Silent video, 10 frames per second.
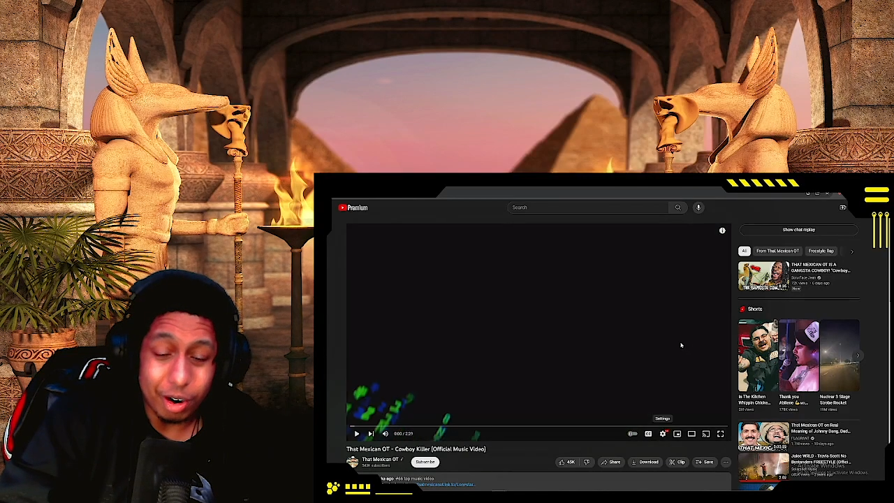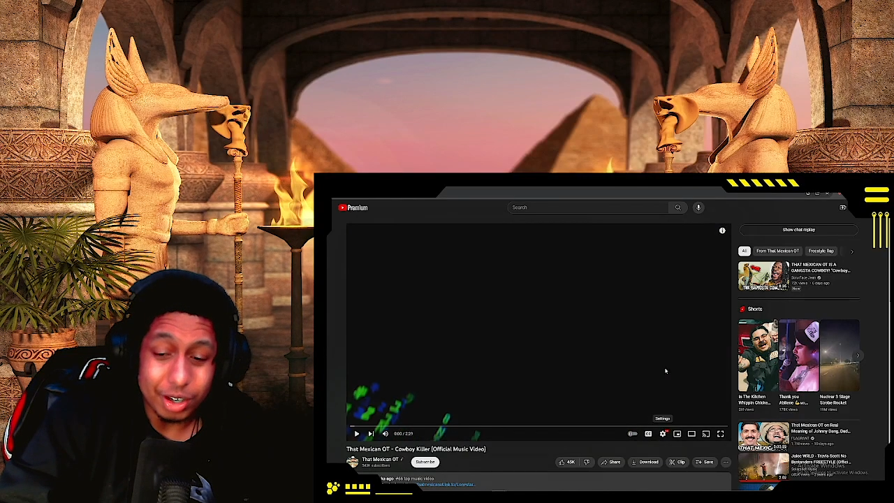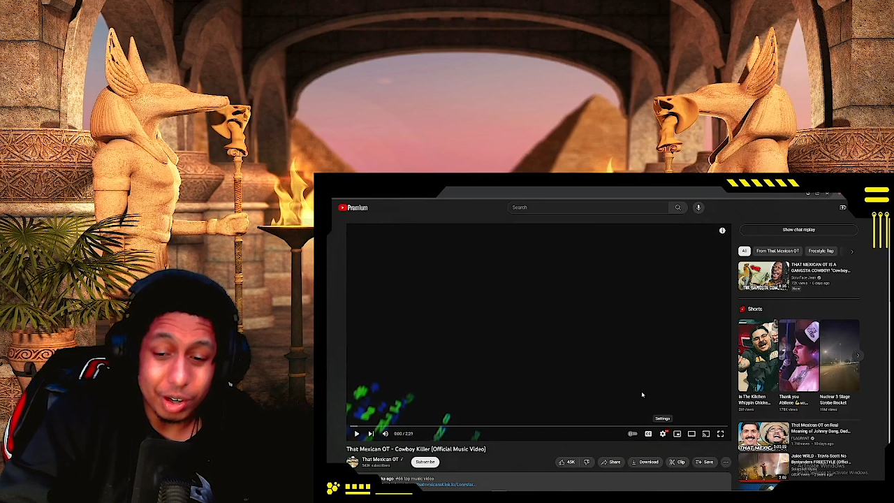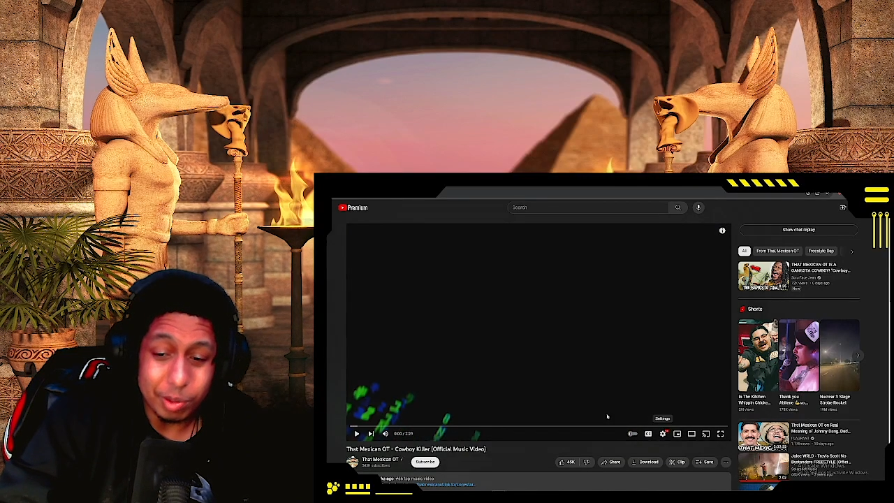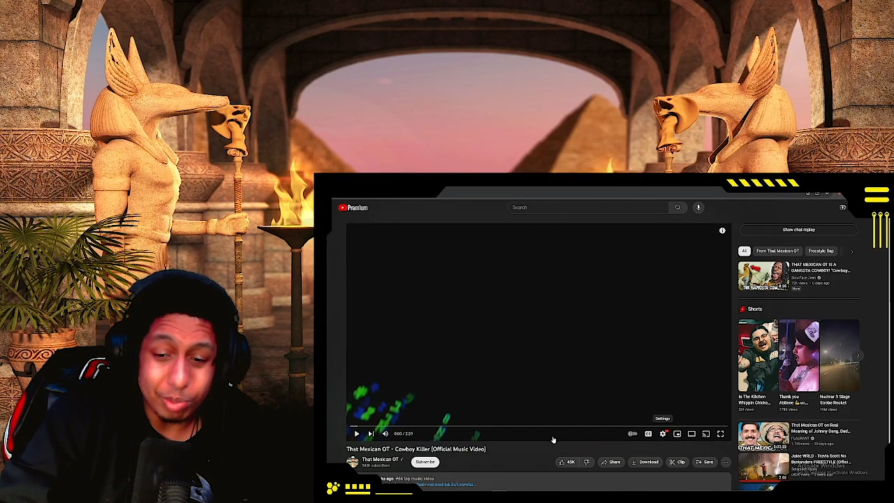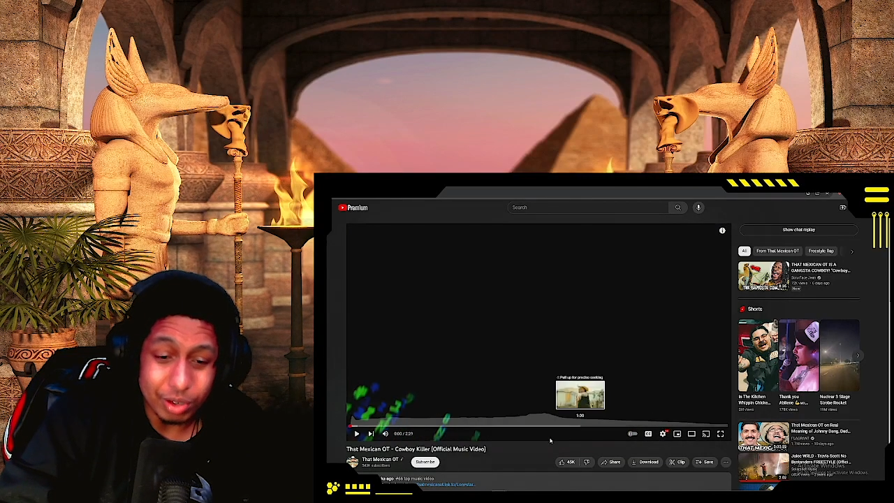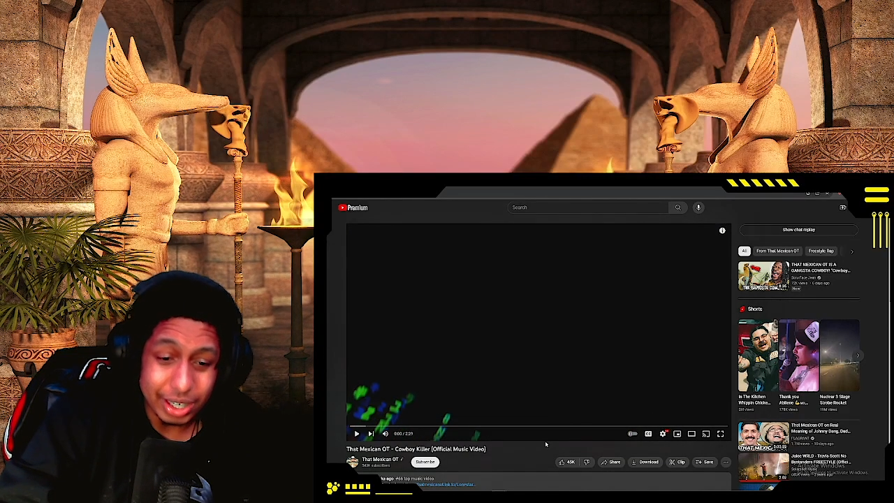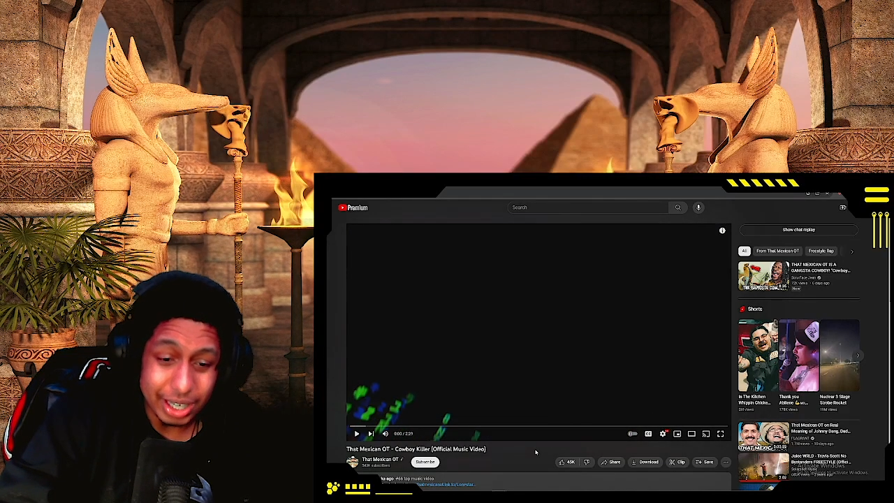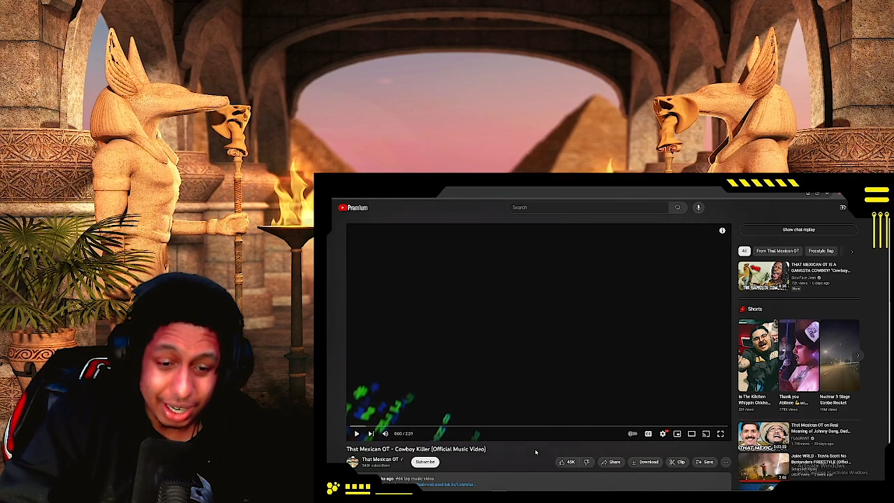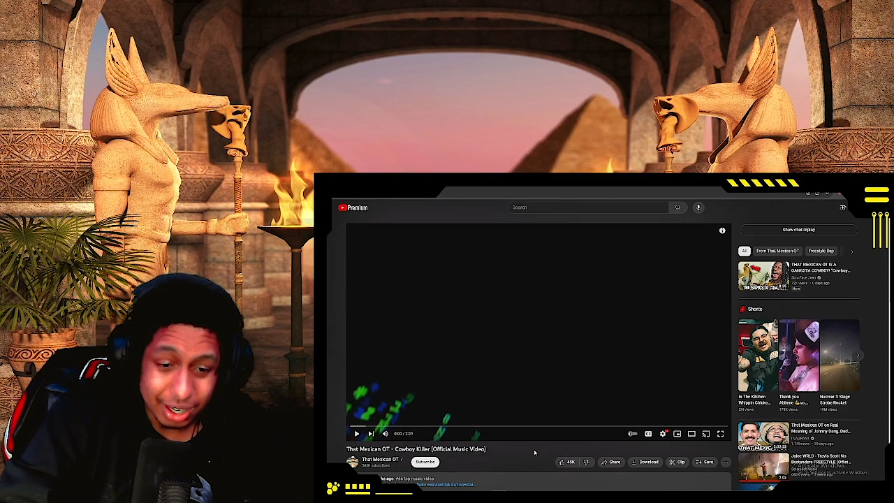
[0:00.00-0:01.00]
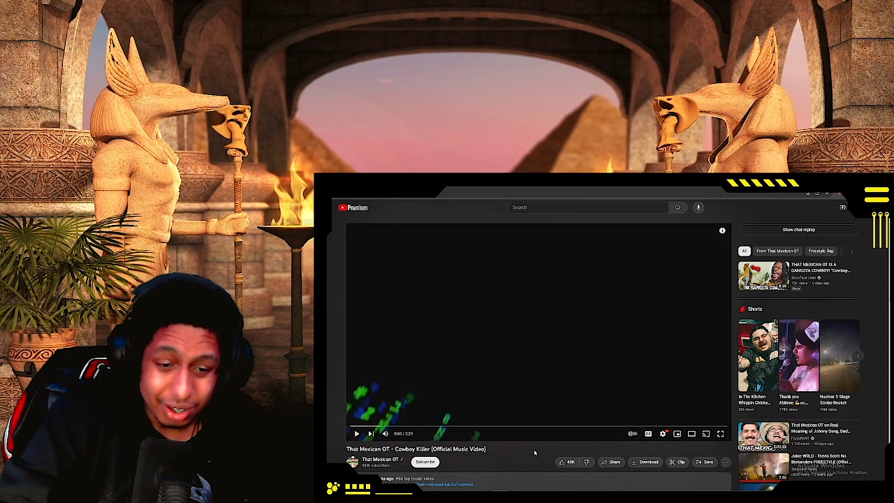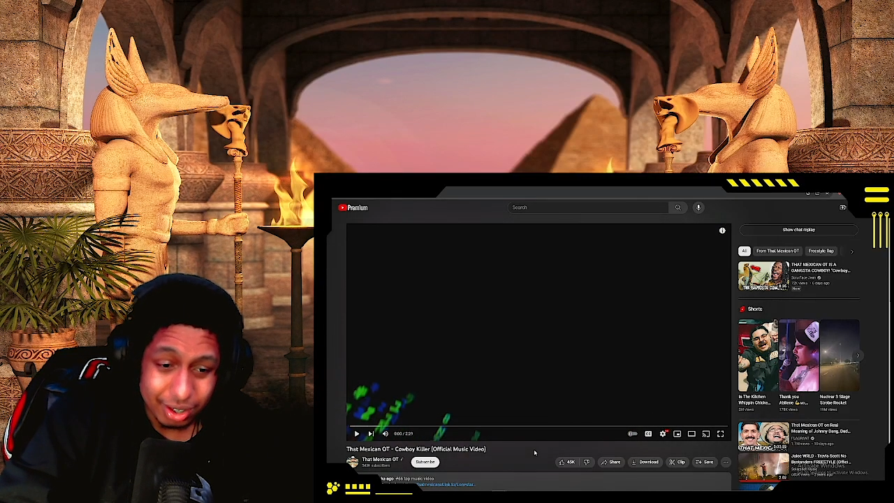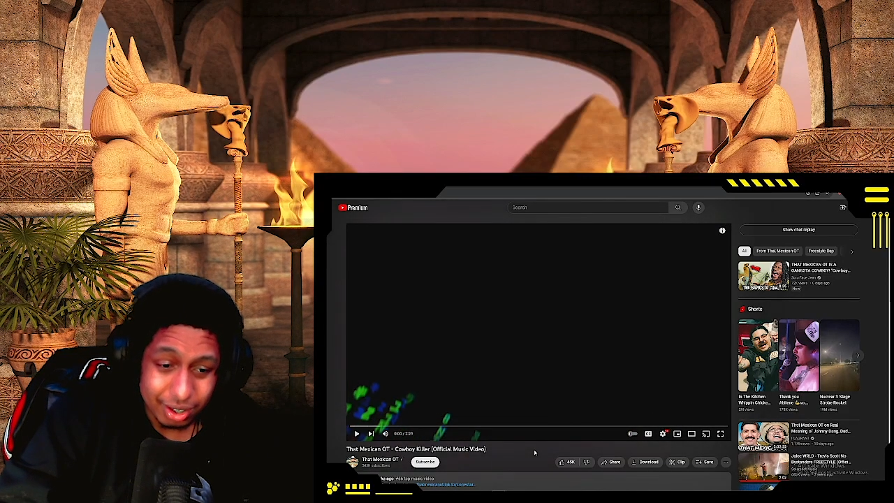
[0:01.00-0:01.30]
You know, brian